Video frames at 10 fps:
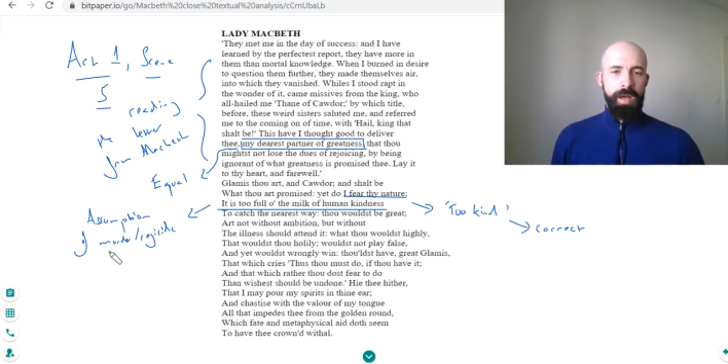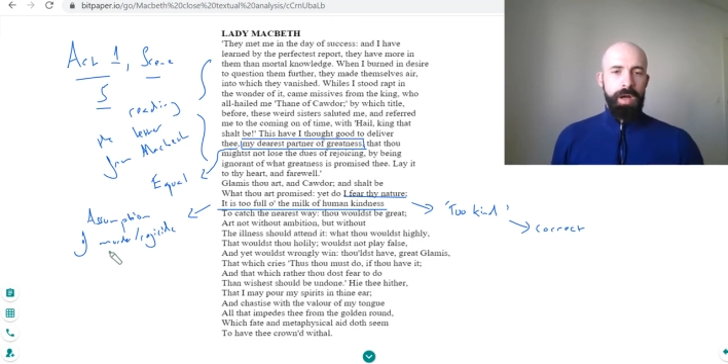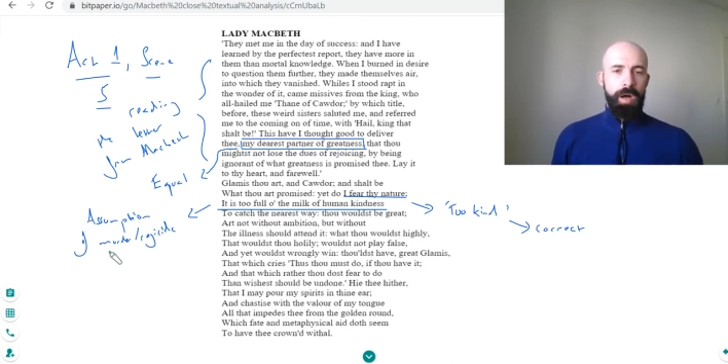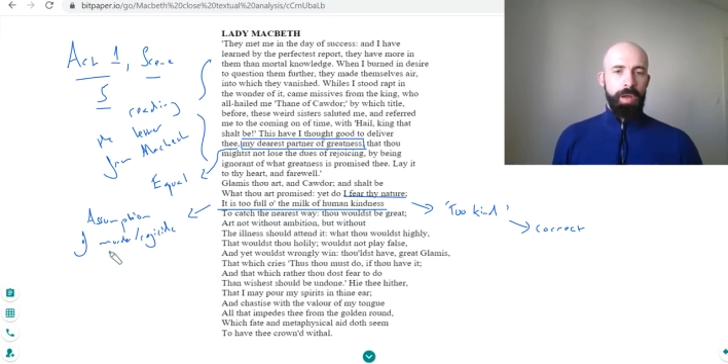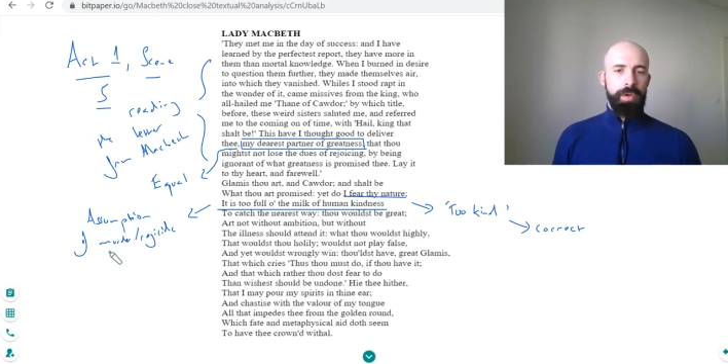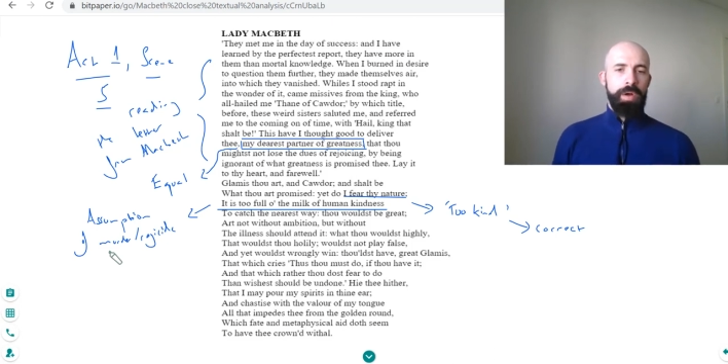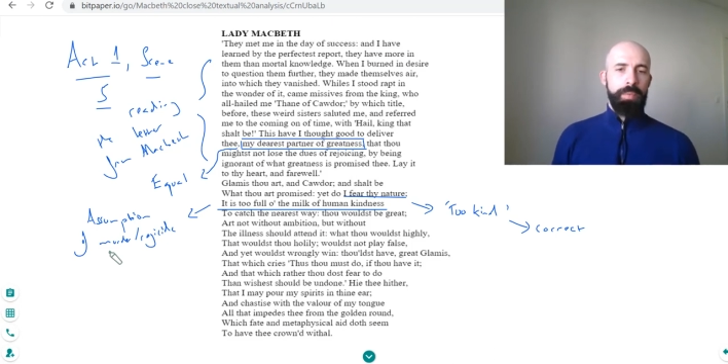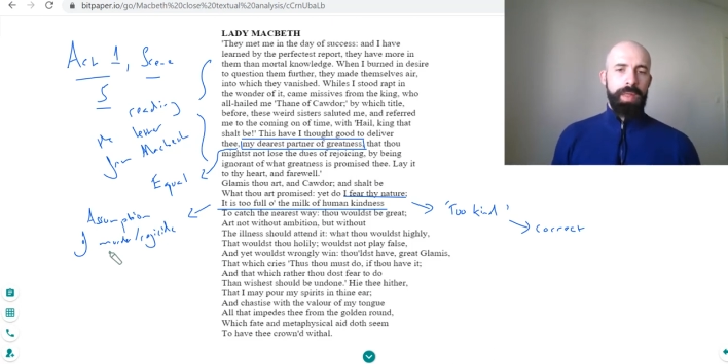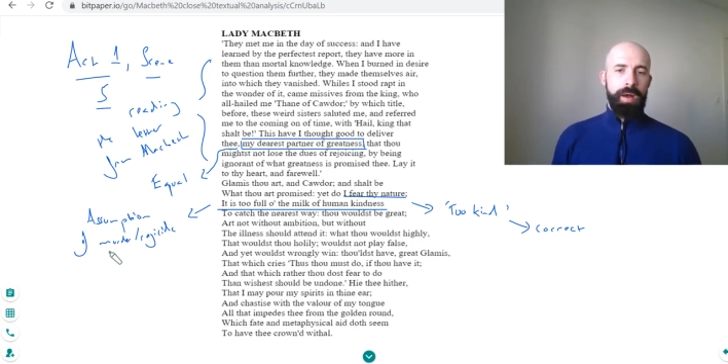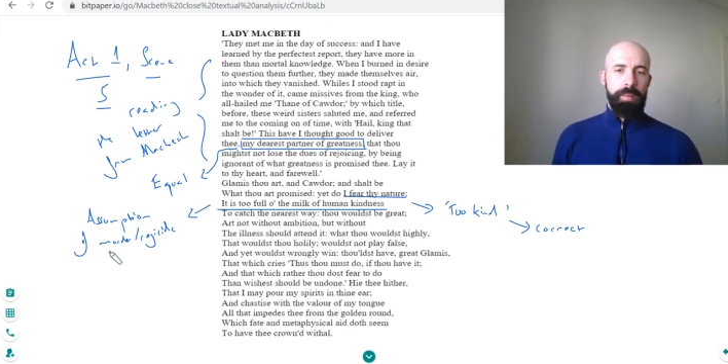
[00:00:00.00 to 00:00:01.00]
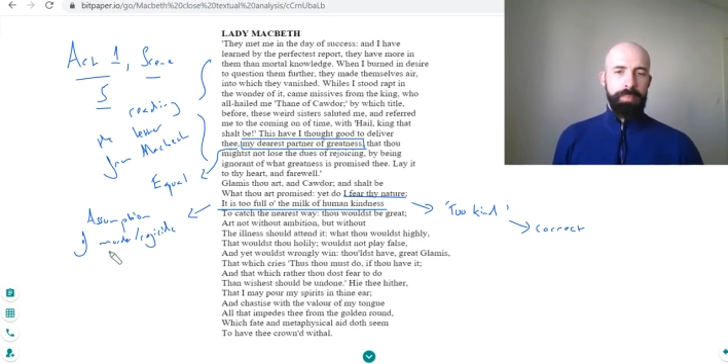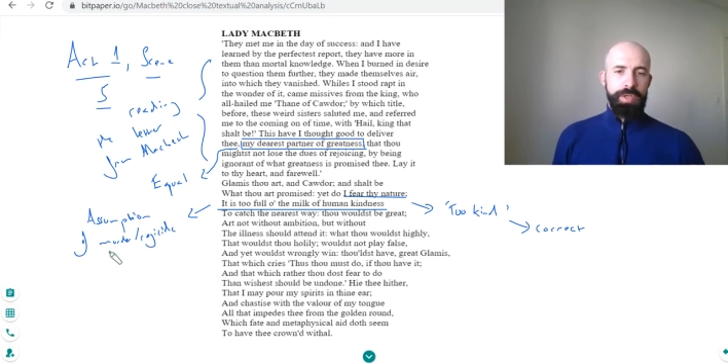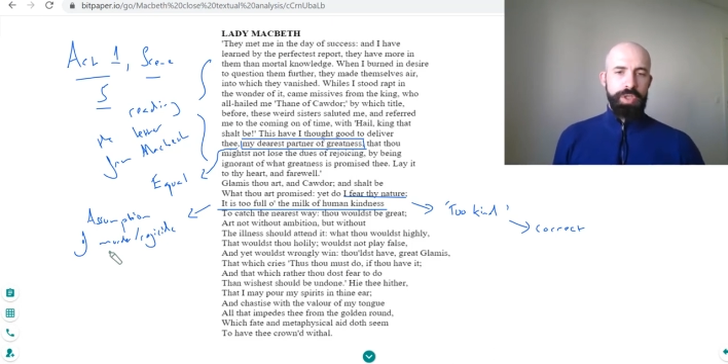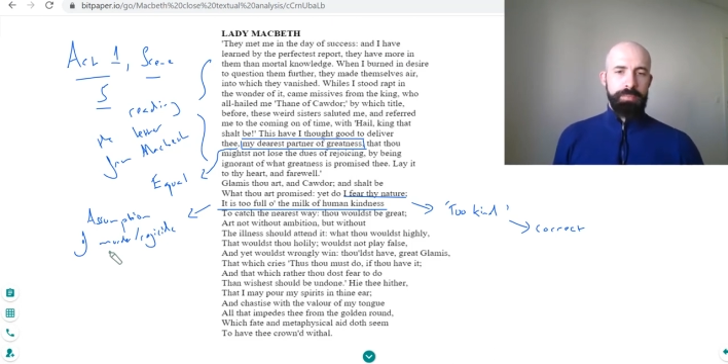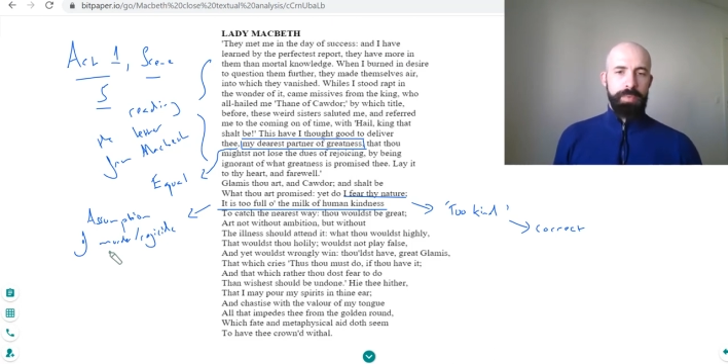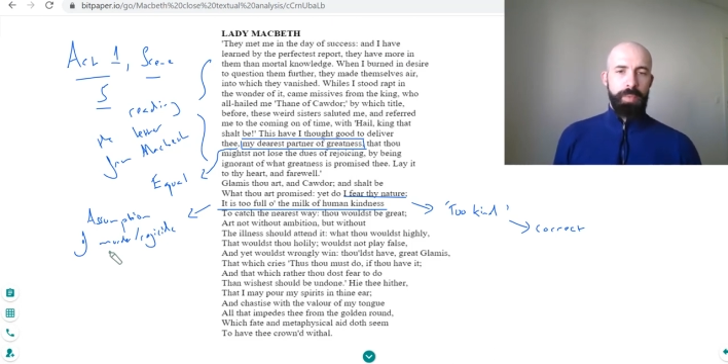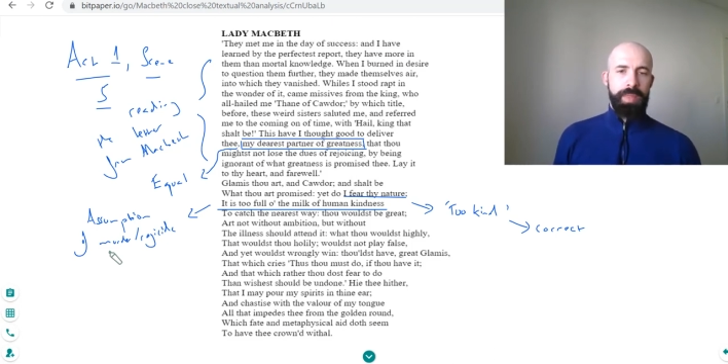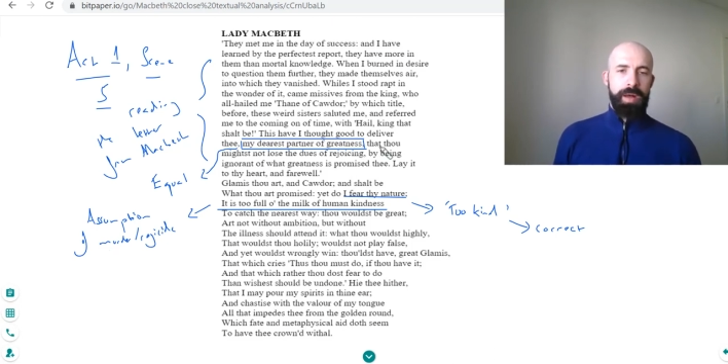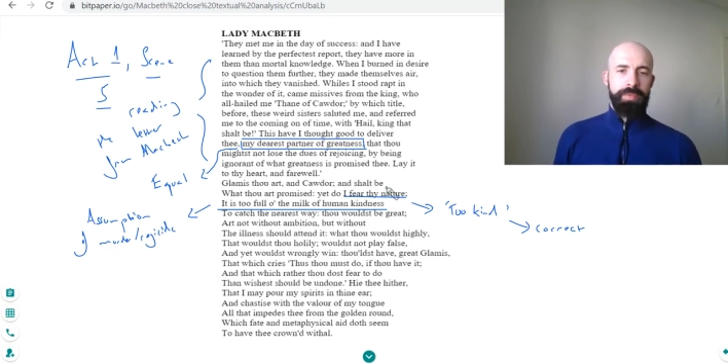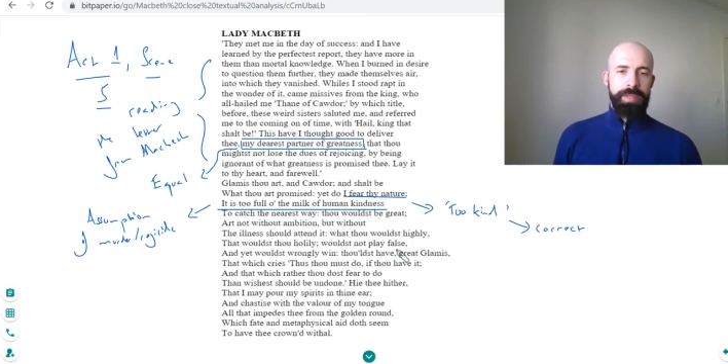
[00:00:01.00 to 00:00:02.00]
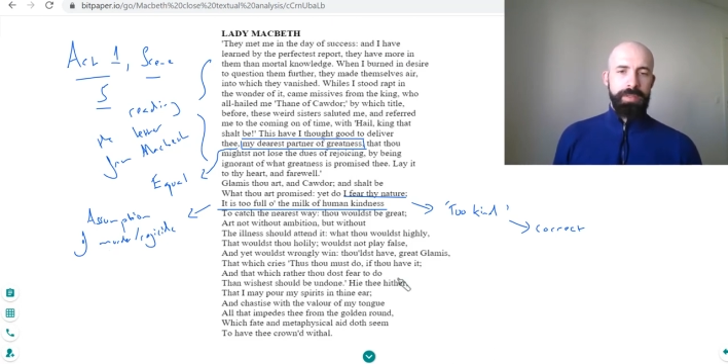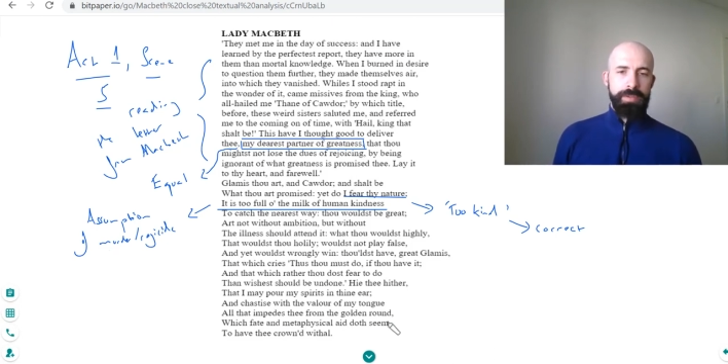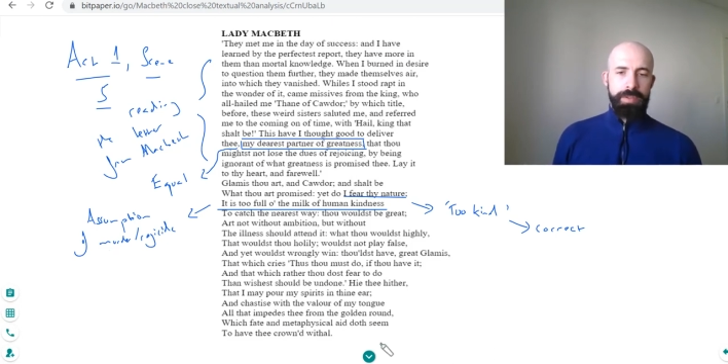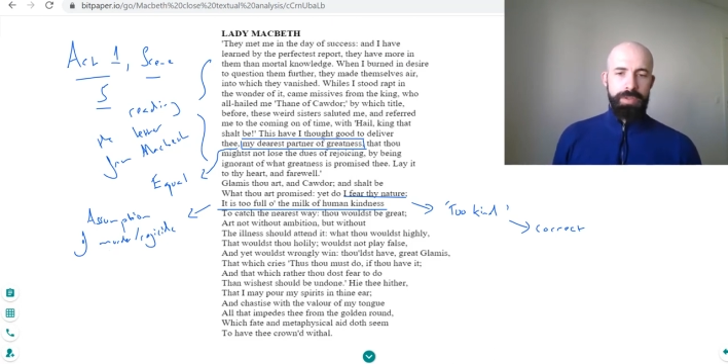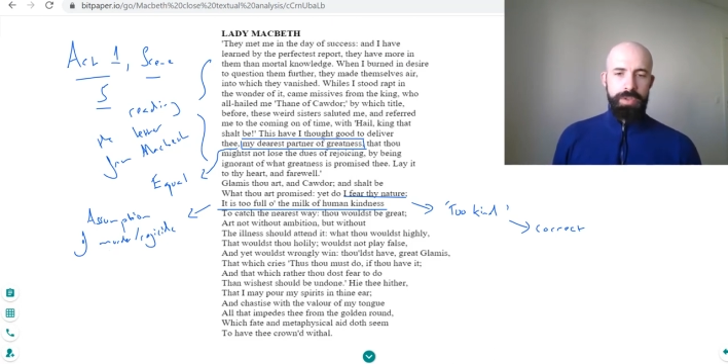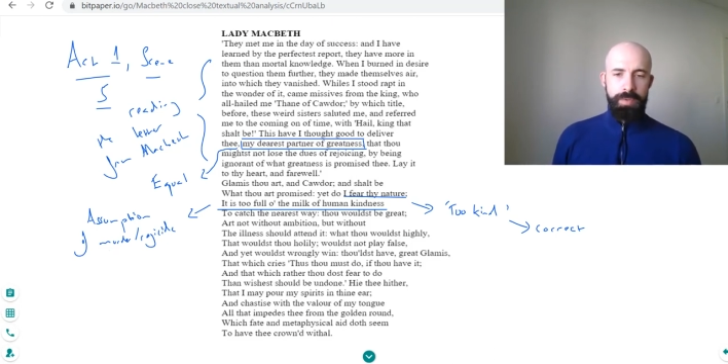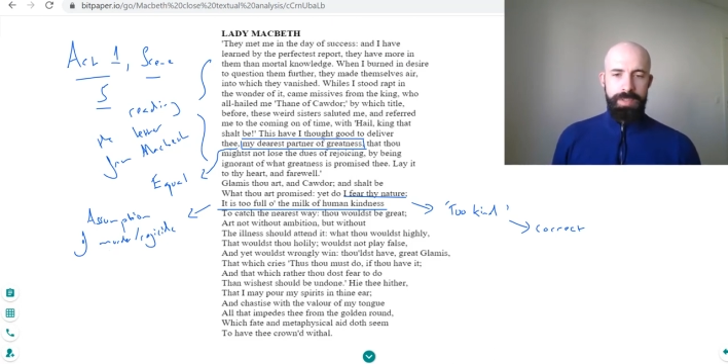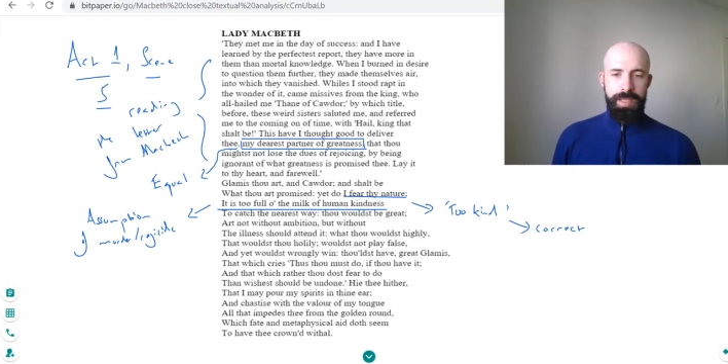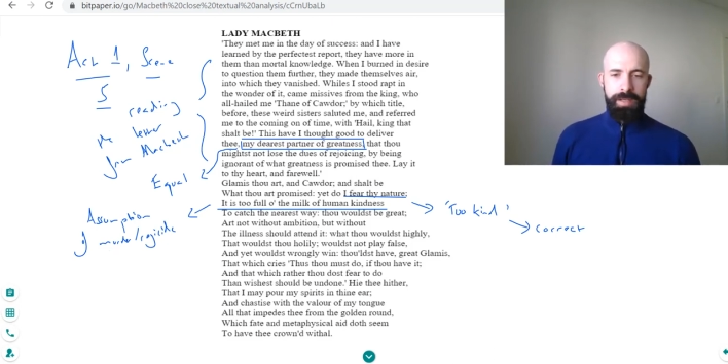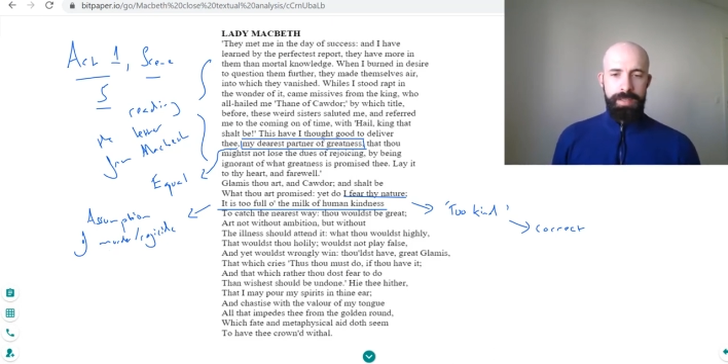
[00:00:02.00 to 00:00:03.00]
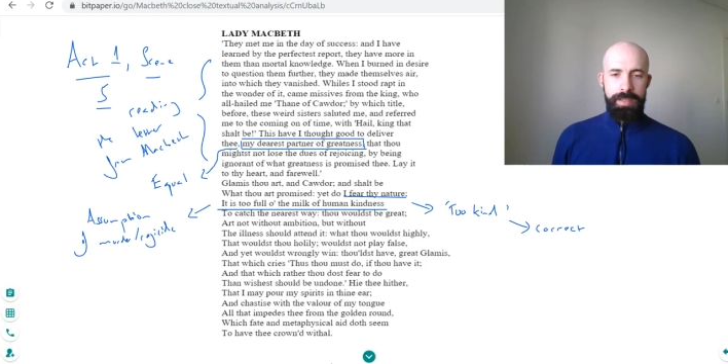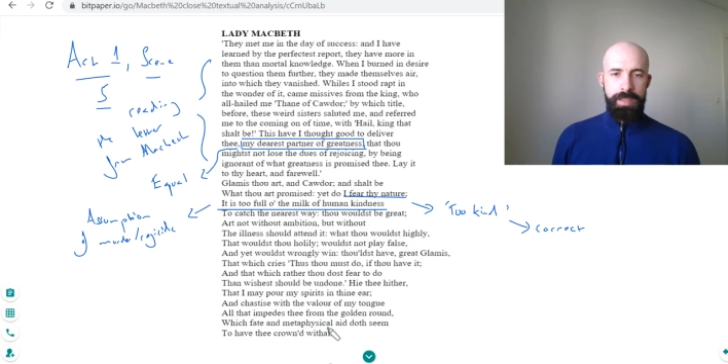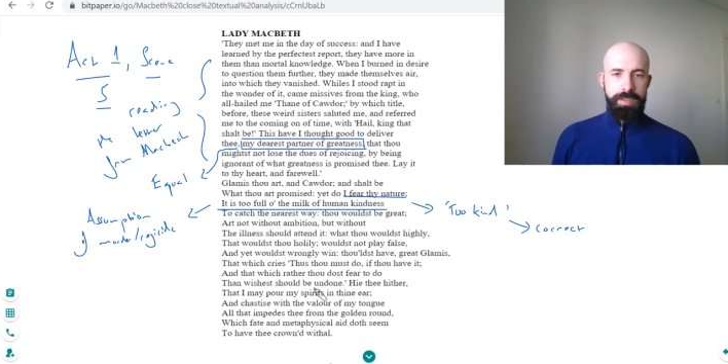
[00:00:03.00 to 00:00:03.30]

Or uh, not without ambition, but without the illness to attend it.